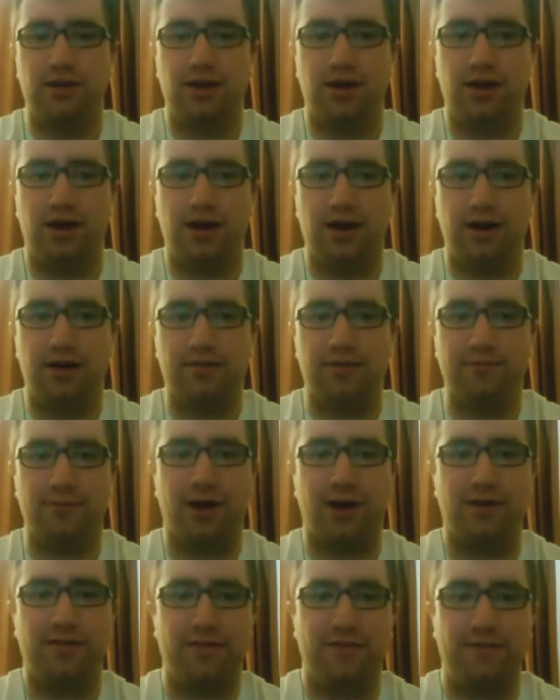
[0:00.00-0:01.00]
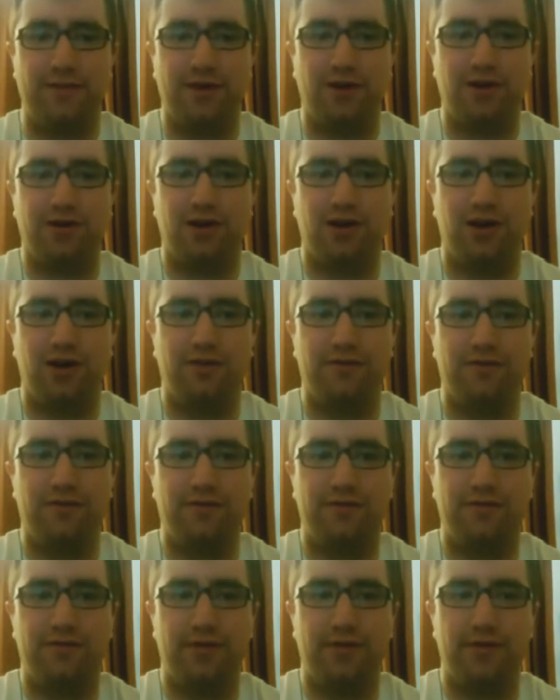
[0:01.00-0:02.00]
Harvey Fialkov,
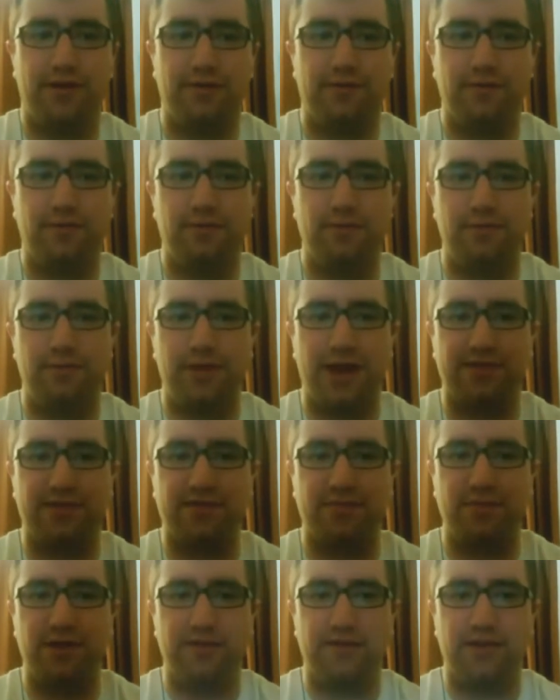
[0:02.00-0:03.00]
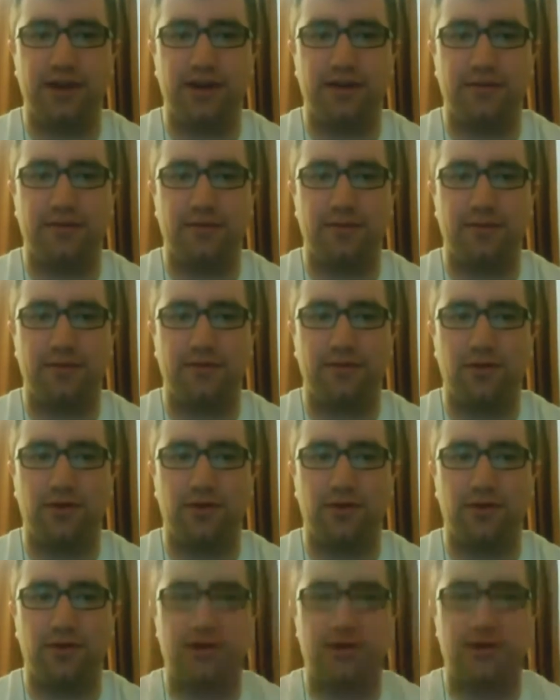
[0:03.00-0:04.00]
the Panthers beat writer from the
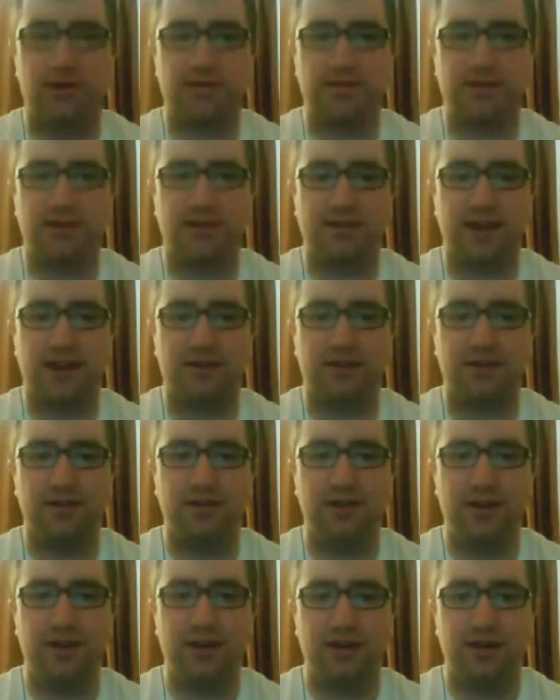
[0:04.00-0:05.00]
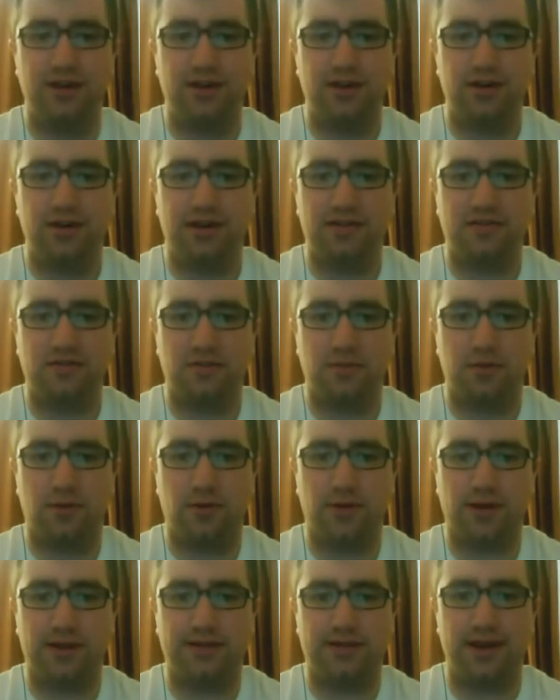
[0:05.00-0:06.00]
Florida Sun-Sentinel, is
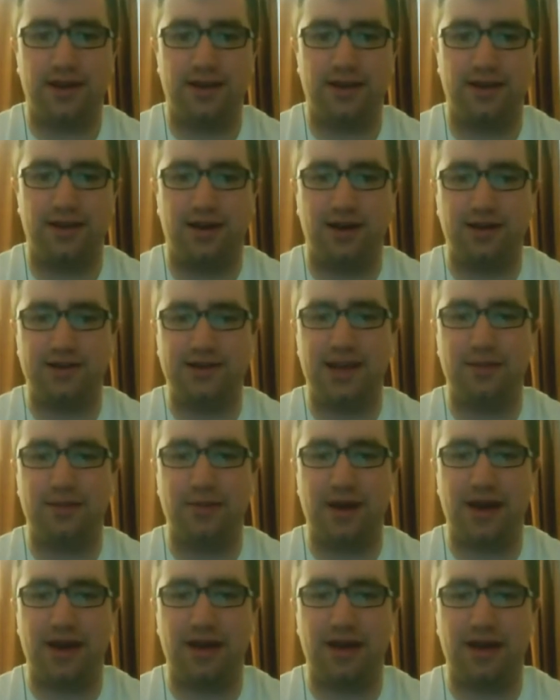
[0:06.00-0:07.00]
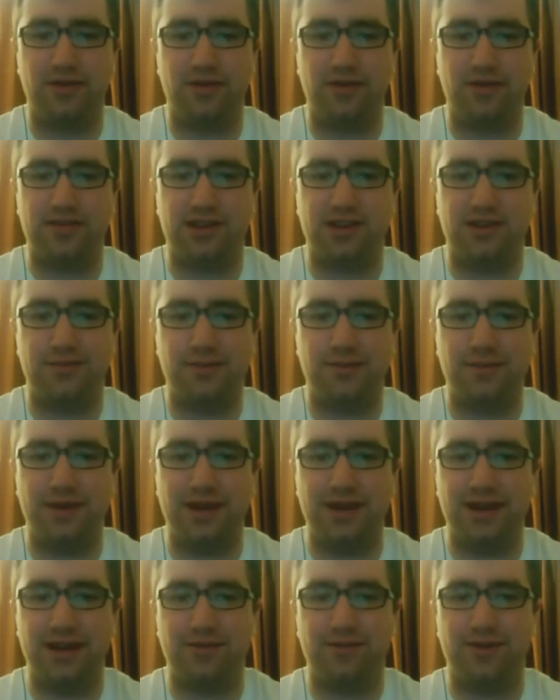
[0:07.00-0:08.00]
reporting that Dan Bylsma is going to be
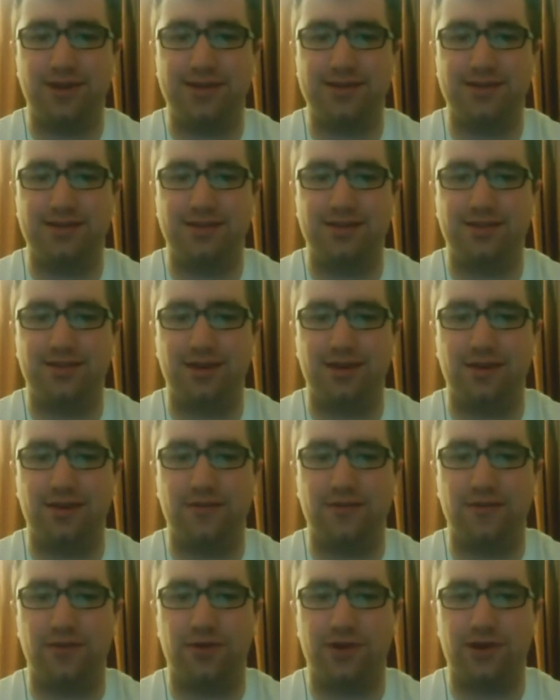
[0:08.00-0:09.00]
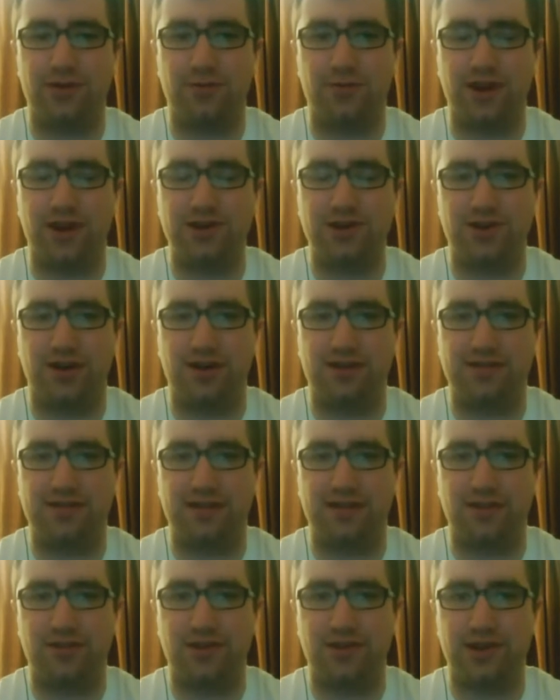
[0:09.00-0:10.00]
meeting with the Florida Brain Trust,
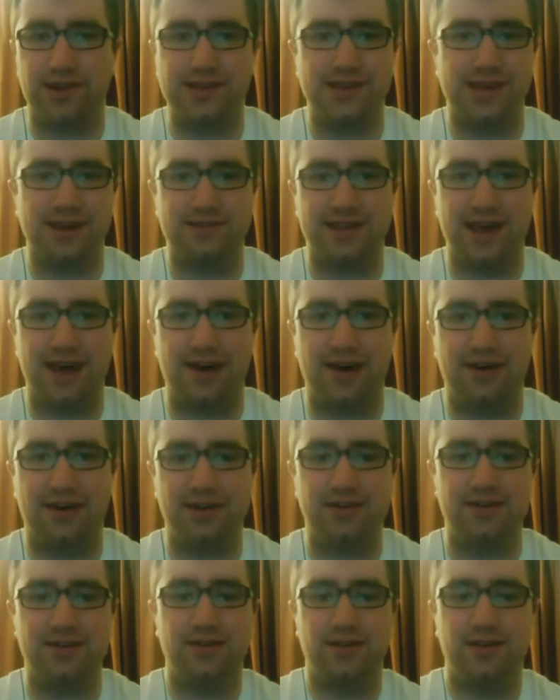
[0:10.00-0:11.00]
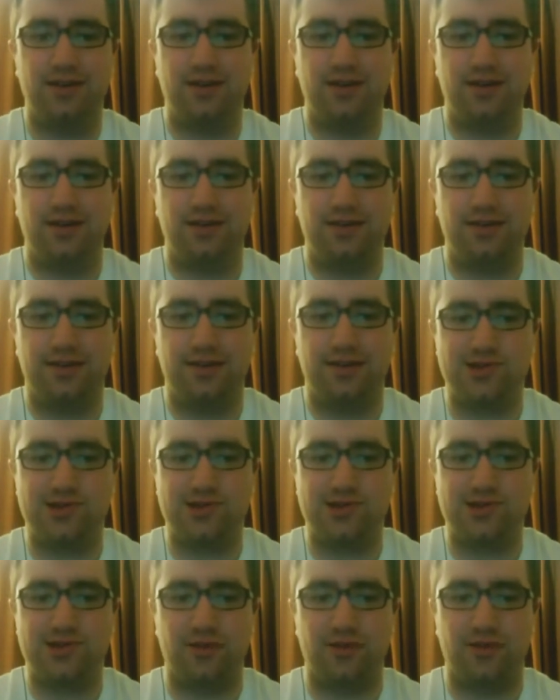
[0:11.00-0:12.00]
including Dale Talon, their general
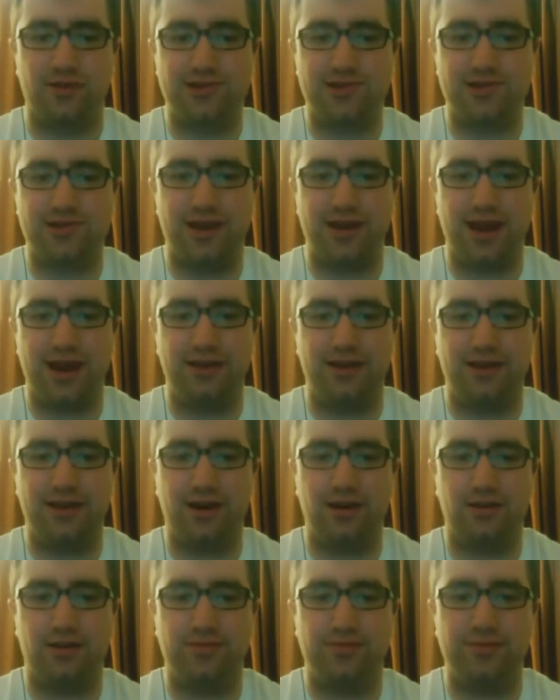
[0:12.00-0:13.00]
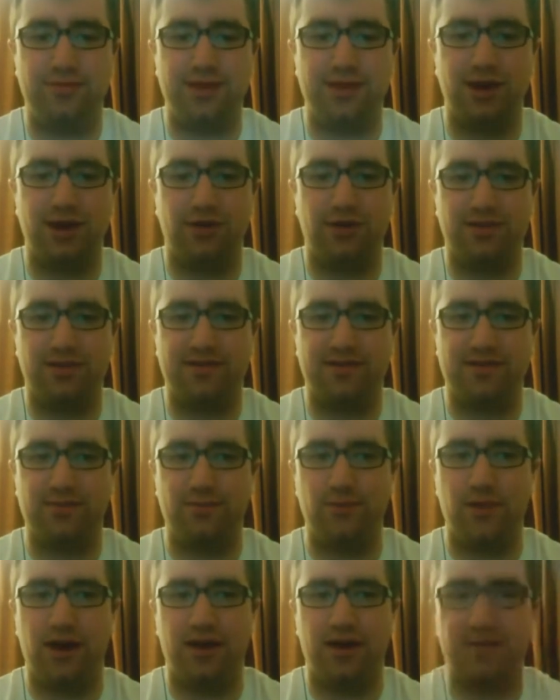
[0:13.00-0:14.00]
manager, and the owners
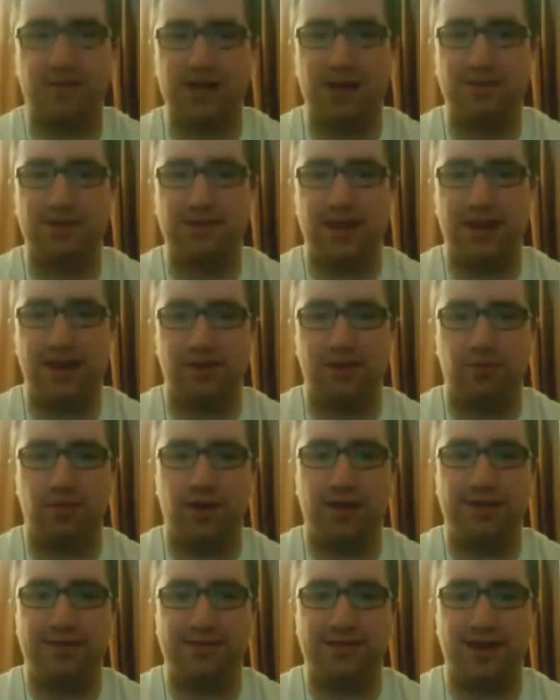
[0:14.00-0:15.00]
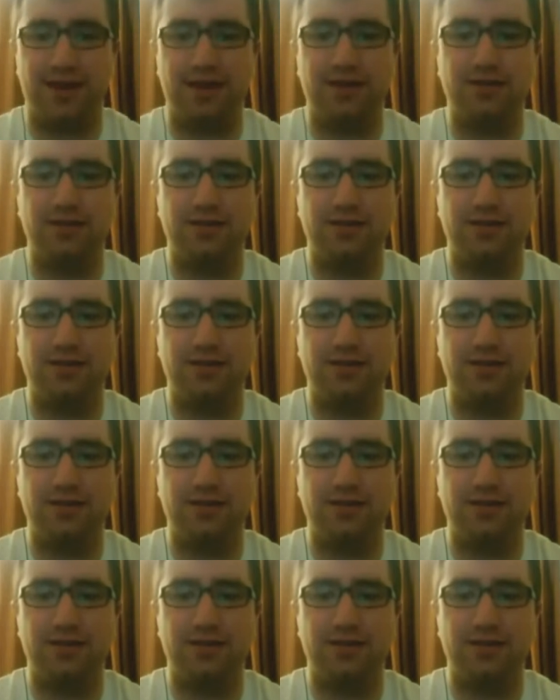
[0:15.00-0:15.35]
sometime today or Wednesday.